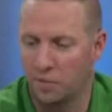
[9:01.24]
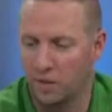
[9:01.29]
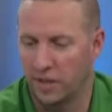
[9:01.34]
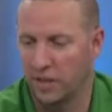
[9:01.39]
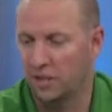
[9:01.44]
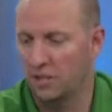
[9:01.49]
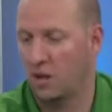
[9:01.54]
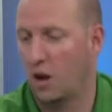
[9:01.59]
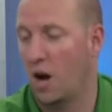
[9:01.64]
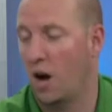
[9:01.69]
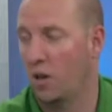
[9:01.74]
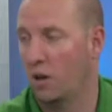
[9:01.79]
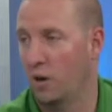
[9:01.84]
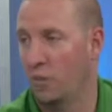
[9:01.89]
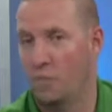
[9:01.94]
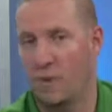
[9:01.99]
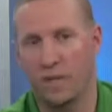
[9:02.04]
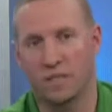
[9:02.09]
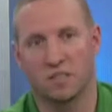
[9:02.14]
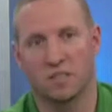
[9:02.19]
leagues. All our
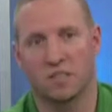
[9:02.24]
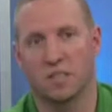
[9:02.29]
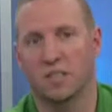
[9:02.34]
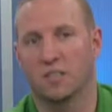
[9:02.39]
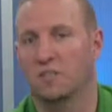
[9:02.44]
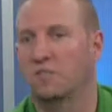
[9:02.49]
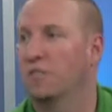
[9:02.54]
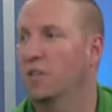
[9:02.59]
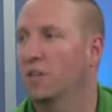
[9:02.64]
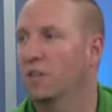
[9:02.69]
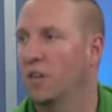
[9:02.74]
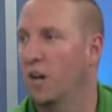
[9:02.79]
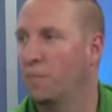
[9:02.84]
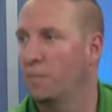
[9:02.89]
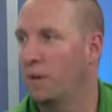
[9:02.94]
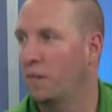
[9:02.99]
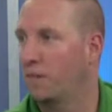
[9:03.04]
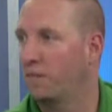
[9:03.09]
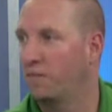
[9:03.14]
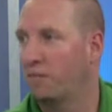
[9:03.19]
men's leagues filled
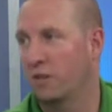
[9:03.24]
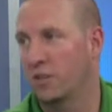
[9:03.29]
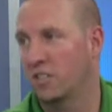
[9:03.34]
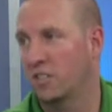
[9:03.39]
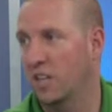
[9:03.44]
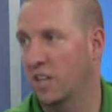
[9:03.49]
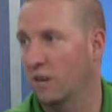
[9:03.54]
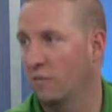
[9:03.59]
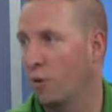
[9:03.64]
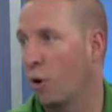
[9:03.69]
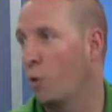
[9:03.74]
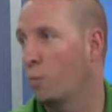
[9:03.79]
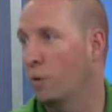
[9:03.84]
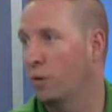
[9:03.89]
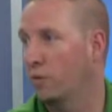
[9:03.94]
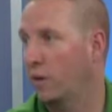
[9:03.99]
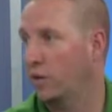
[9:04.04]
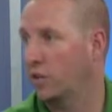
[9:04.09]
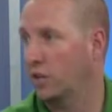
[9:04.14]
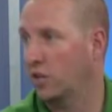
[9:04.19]
up on the first day of
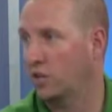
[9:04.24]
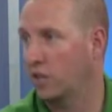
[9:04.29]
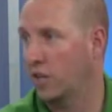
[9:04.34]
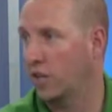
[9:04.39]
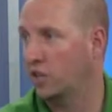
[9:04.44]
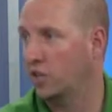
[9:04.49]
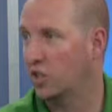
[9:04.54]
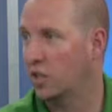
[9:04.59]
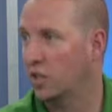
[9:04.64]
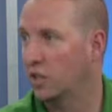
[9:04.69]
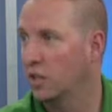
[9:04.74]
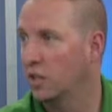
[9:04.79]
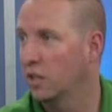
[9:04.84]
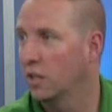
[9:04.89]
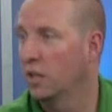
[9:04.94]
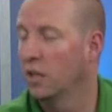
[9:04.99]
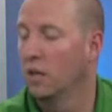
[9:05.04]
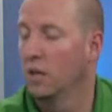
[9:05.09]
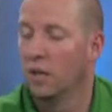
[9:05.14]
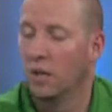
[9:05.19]
open registration.
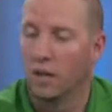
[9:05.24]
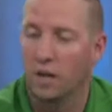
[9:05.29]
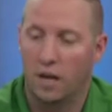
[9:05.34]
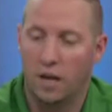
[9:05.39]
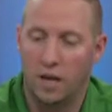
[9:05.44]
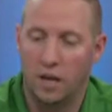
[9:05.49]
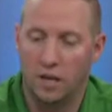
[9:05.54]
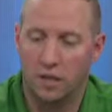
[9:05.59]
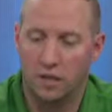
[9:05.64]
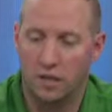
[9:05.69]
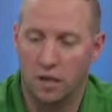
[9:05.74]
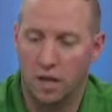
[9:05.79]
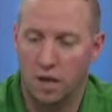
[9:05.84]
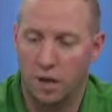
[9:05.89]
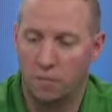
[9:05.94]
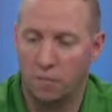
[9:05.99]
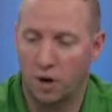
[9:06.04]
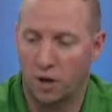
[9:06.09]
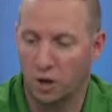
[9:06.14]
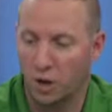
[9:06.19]
Okay. And
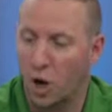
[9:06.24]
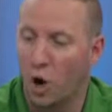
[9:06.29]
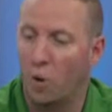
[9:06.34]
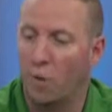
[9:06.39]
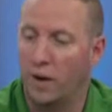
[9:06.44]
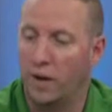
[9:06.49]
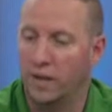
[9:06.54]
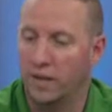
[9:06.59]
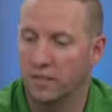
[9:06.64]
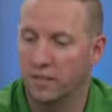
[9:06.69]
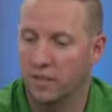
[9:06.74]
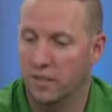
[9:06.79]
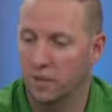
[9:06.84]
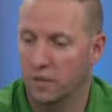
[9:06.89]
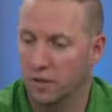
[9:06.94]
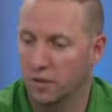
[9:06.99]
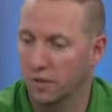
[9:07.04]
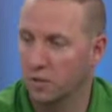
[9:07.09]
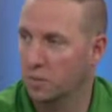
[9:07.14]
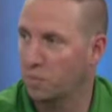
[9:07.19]
our co-ed has seen a
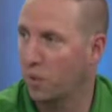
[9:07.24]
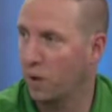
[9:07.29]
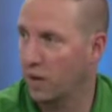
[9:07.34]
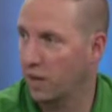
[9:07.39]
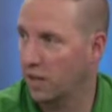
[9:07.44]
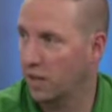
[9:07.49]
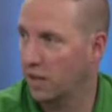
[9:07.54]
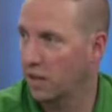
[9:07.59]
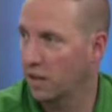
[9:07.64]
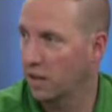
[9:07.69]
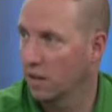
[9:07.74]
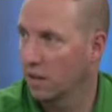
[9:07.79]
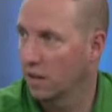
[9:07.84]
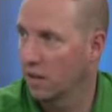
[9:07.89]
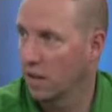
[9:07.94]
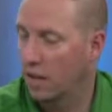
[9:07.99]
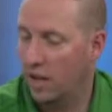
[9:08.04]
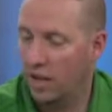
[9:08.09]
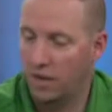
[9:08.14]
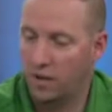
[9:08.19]
little spike.
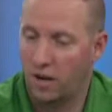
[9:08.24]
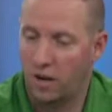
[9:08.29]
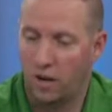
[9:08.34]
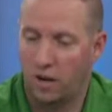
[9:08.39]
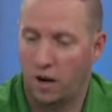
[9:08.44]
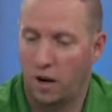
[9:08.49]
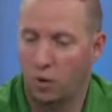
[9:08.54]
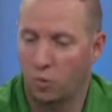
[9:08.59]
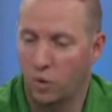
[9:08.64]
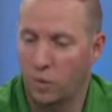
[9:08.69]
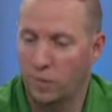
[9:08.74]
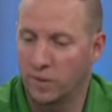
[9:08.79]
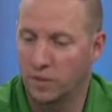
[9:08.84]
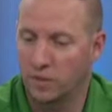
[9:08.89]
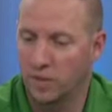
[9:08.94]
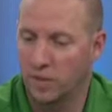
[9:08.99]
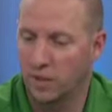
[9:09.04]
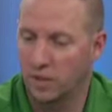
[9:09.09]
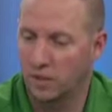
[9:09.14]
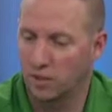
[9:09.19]
And our women's
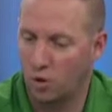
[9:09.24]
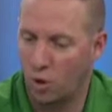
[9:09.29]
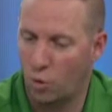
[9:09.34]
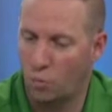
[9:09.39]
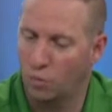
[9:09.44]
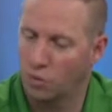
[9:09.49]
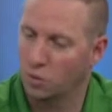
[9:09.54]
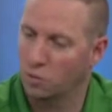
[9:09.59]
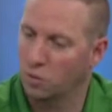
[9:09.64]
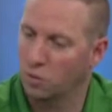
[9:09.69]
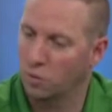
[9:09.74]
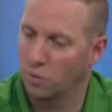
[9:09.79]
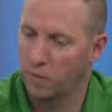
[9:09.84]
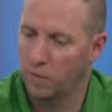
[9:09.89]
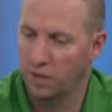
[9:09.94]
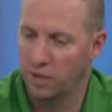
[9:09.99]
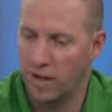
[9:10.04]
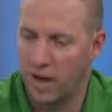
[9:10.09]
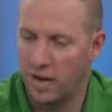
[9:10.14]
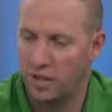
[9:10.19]
league is almost where we
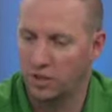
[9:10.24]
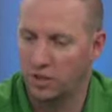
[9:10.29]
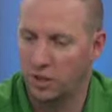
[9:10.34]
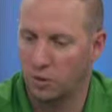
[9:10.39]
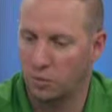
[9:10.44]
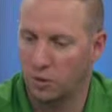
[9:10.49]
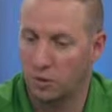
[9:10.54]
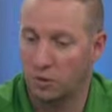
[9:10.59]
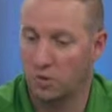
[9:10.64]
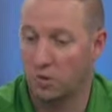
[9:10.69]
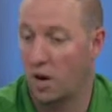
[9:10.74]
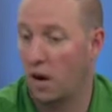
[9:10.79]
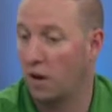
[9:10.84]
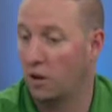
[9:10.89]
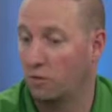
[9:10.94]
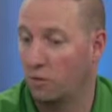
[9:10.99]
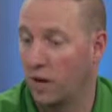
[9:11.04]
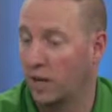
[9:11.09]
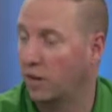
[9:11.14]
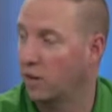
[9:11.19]
were last year, which was
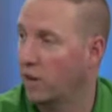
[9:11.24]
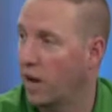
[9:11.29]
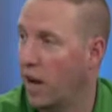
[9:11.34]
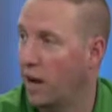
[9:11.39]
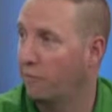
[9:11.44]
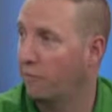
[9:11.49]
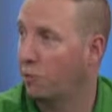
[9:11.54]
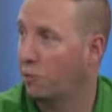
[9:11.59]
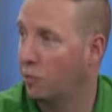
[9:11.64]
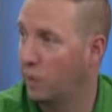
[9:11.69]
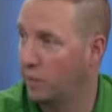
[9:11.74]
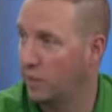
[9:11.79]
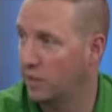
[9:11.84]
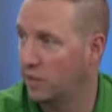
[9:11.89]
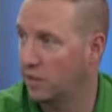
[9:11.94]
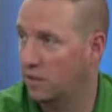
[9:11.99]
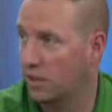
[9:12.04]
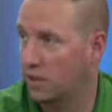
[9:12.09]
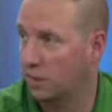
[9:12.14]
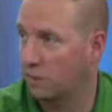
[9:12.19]
our record high for
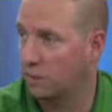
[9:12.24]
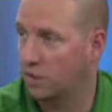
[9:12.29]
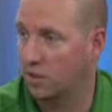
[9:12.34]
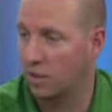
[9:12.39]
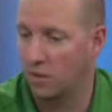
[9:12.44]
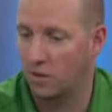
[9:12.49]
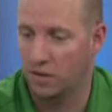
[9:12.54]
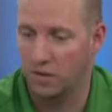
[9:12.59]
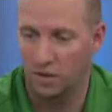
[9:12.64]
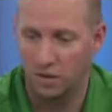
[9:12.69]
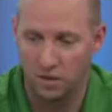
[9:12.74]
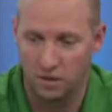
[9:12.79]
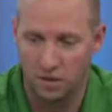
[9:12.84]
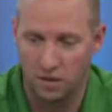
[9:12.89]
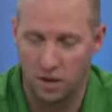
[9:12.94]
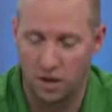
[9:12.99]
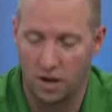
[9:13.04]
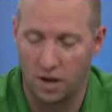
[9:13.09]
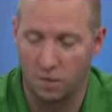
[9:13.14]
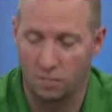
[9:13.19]
women's teams. So
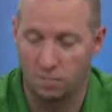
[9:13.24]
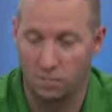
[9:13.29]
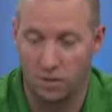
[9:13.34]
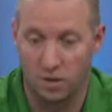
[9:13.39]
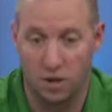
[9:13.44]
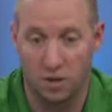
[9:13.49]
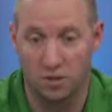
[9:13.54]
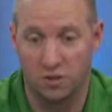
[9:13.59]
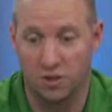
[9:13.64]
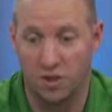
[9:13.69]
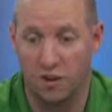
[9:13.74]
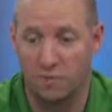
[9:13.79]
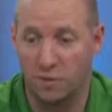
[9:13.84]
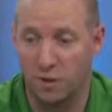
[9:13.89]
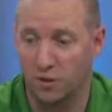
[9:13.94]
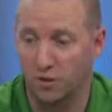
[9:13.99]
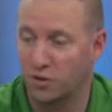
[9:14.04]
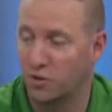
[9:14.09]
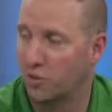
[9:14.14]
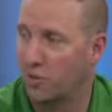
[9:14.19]
adult
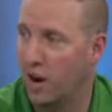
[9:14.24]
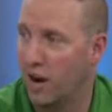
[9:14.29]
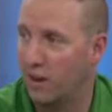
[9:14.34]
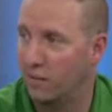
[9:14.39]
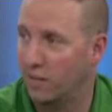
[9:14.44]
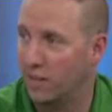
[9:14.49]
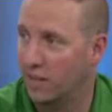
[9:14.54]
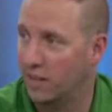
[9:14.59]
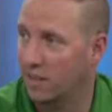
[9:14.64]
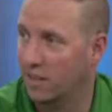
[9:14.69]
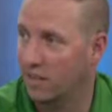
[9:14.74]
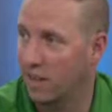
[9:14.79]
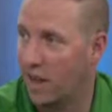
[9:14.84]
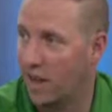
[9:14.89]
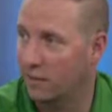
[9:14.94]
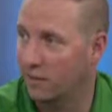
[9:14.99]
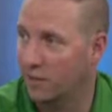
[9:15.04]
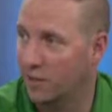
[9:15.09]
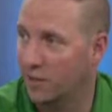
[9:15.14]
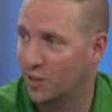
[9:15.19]
softball is thriving and
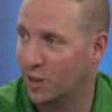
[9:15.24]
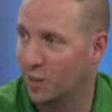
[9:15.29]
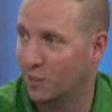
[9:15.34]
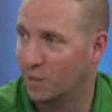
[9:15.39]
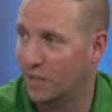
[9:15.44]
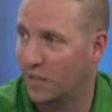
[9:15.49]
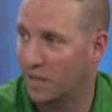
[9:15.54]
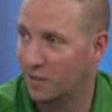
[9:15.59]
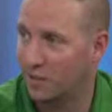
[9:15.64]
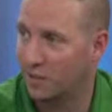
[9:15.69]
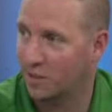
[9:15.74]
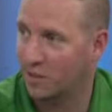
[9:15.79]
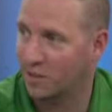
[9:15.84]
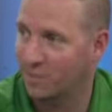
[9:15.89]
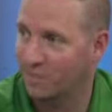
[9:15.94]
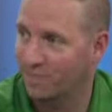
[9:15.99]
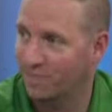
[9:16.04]
alive in Shelby Township.